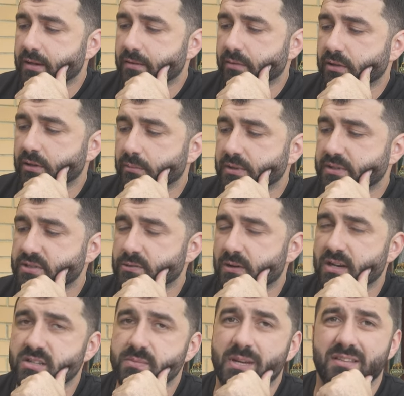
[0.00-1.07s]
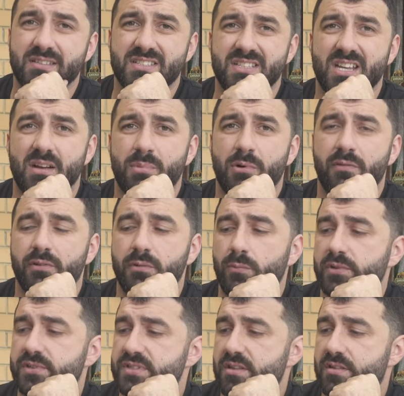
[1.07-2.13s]
a little bit strange about the setup of it
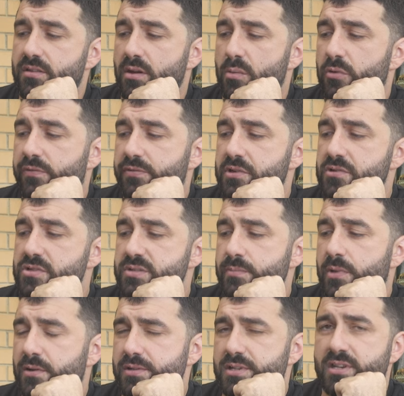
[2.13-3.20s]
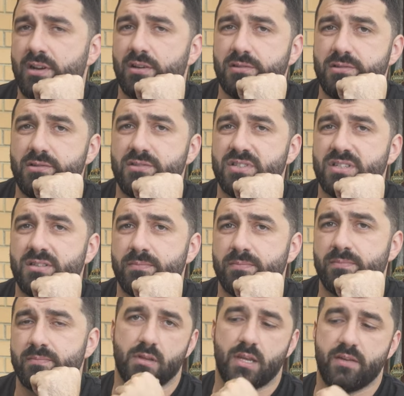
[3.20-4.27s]
was the thermal fusion mode you can only use in
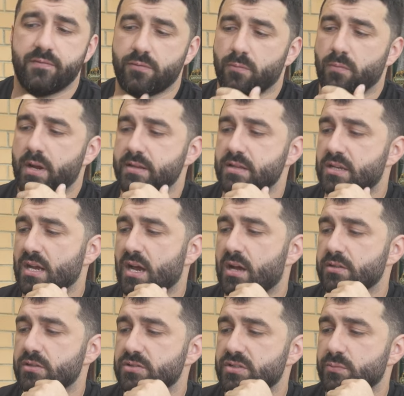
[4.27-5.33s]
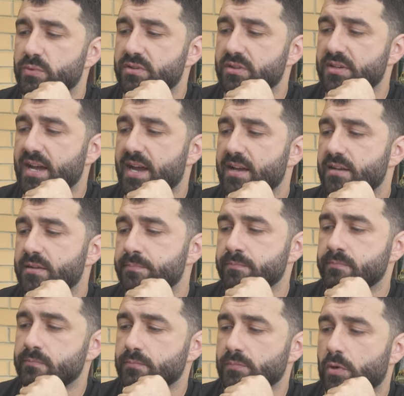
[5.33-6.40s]
infrared. You can't use it with the day
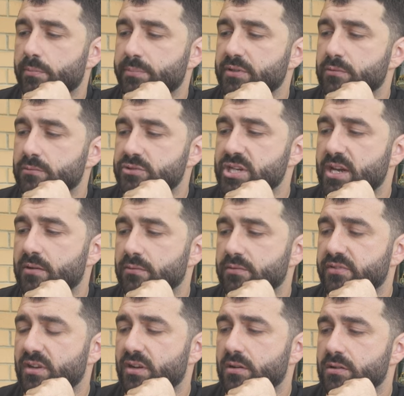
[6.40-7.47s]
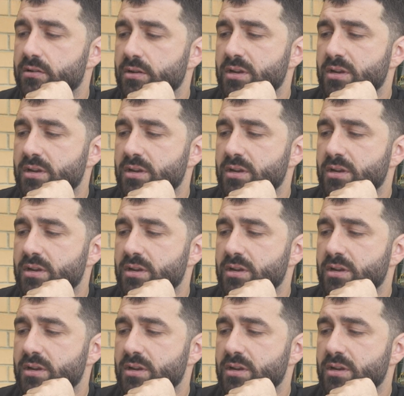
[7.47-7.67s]
optical channel. So